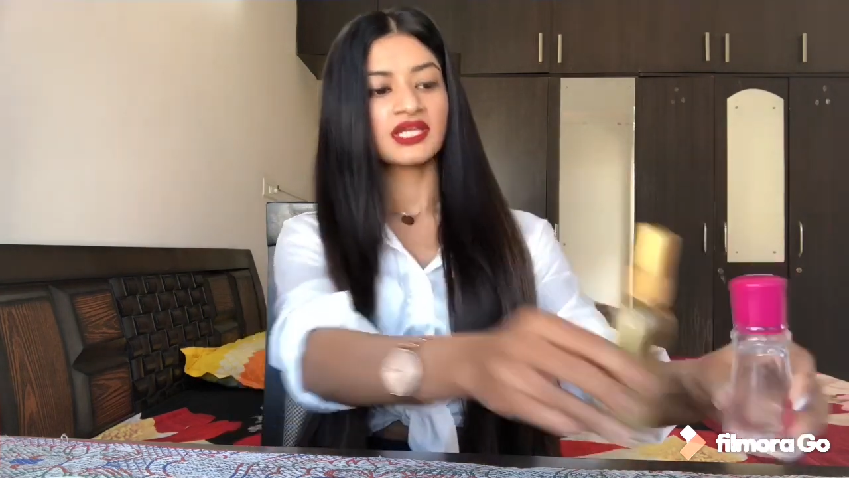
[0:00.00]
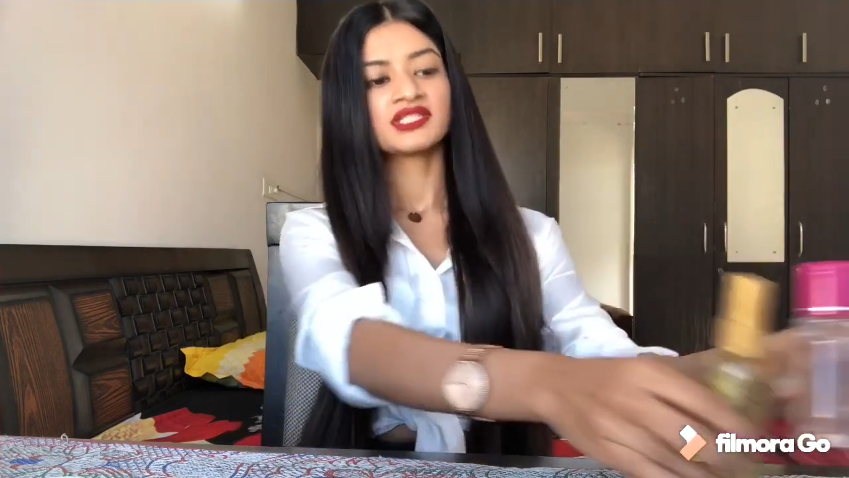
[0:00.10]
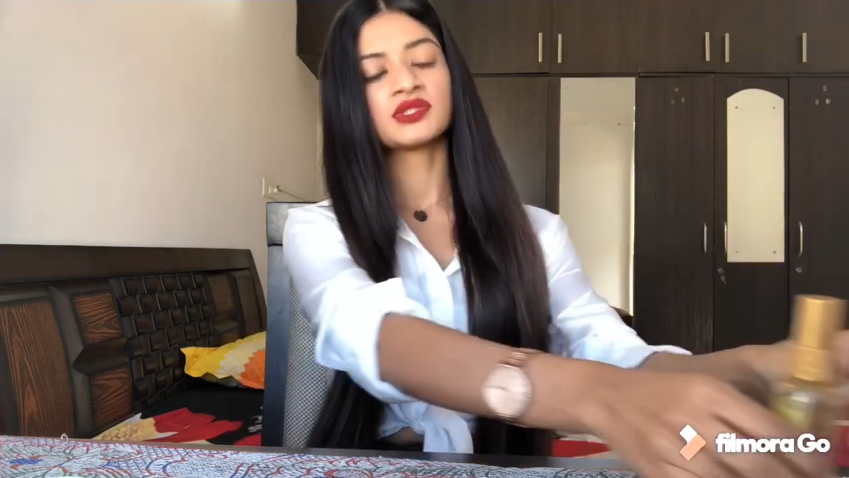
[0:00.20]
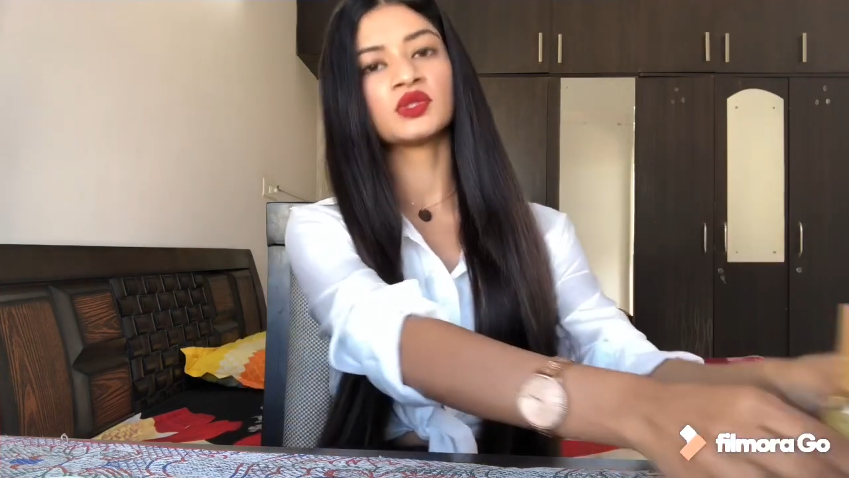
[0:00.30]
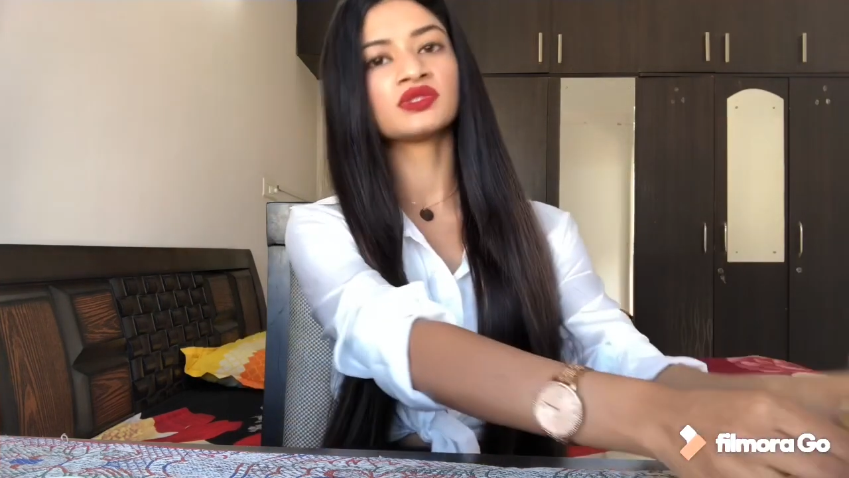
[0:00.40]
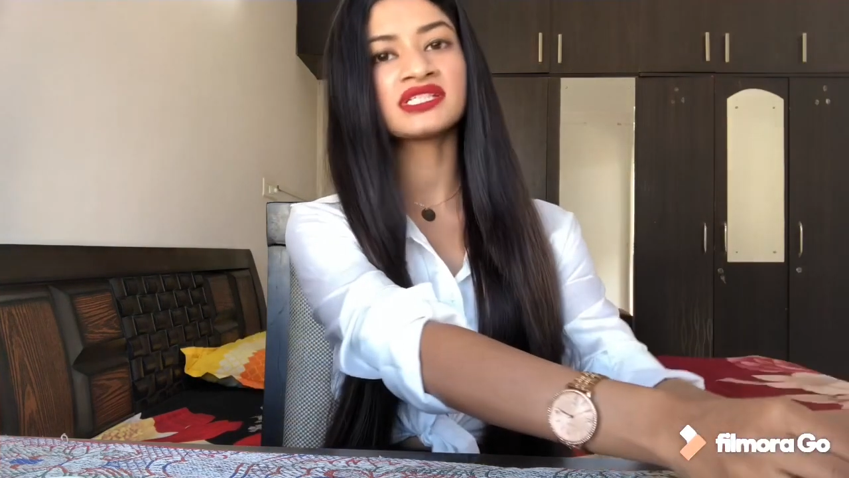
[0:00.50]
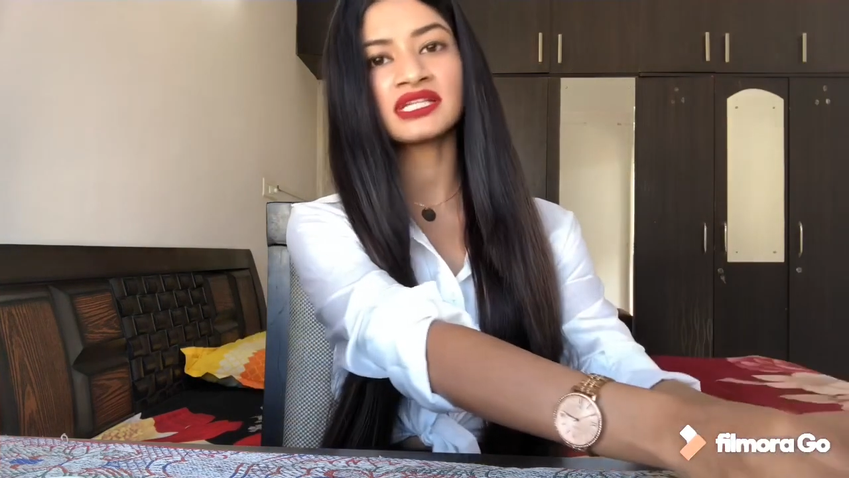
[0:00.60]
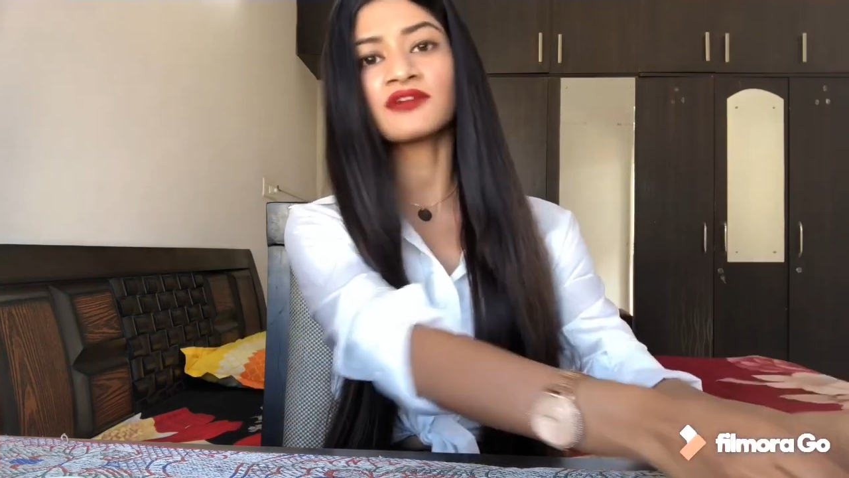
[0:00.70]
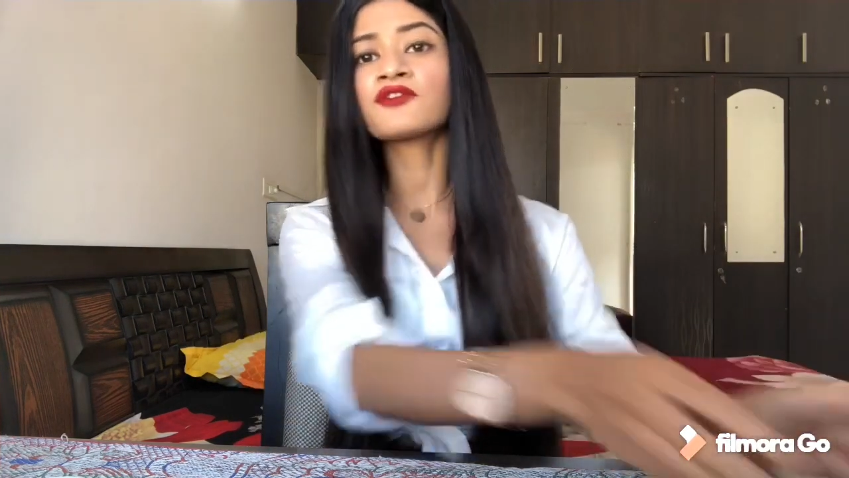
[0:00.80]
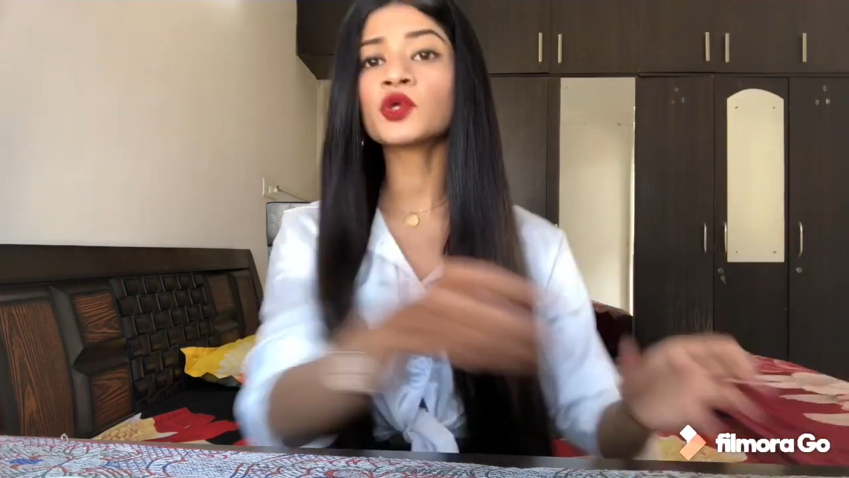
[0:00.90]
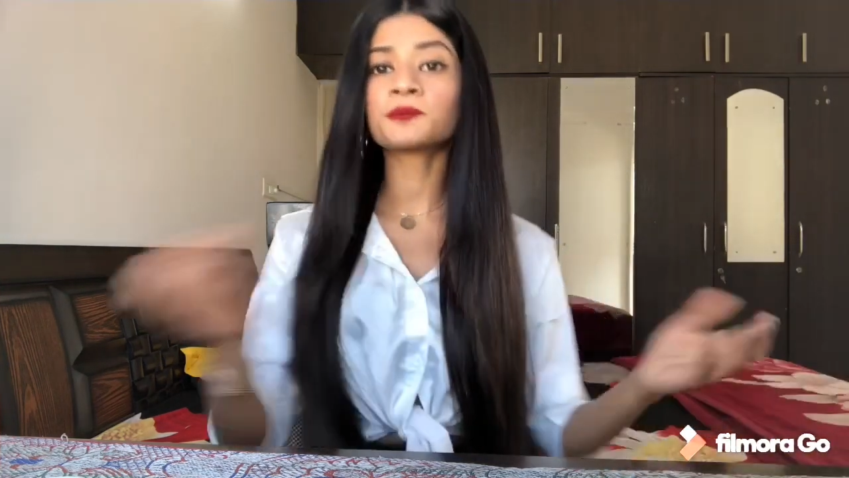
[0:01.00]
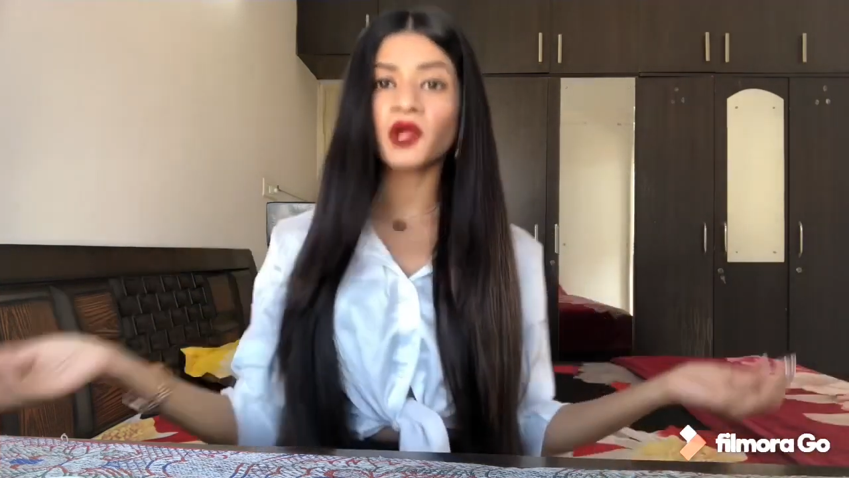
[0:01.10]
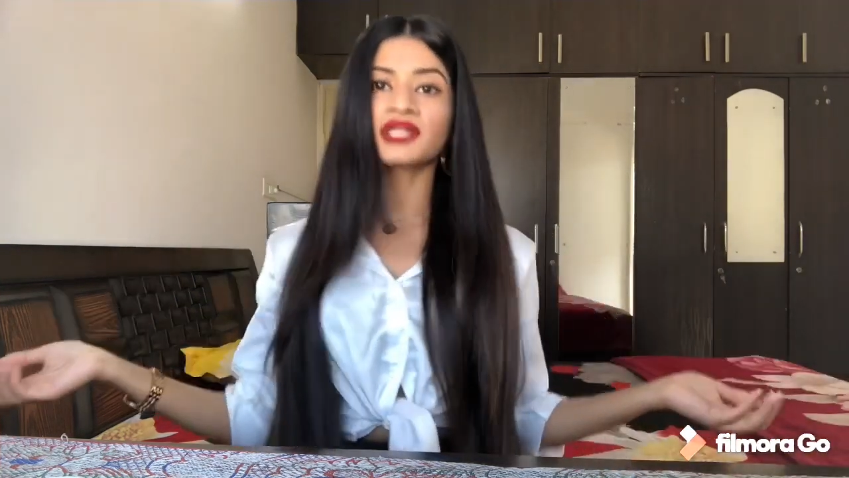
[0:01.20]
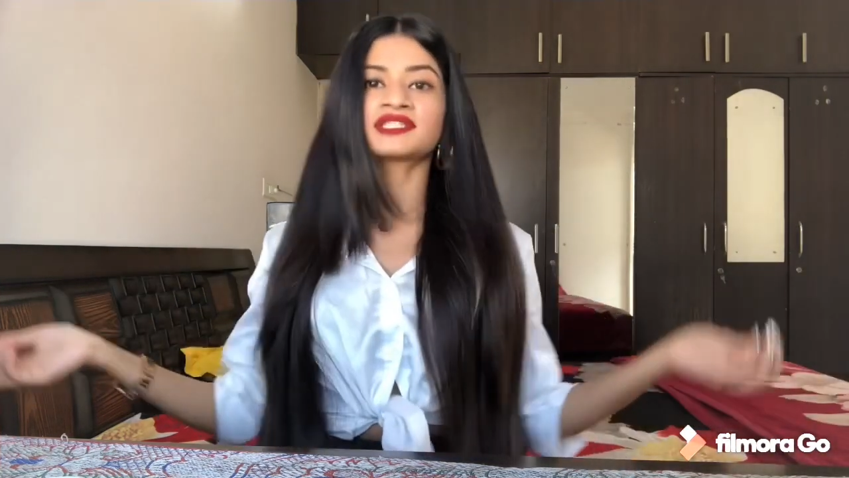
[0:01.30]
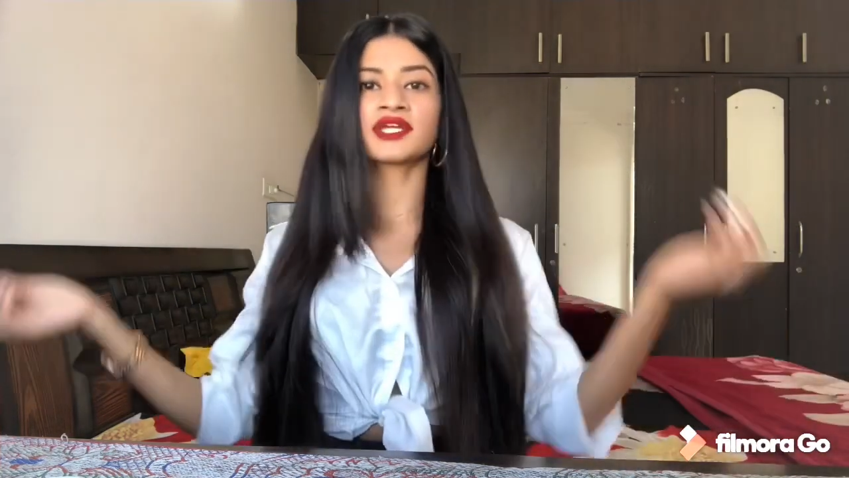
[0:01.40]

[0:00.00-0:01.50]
So these are the few products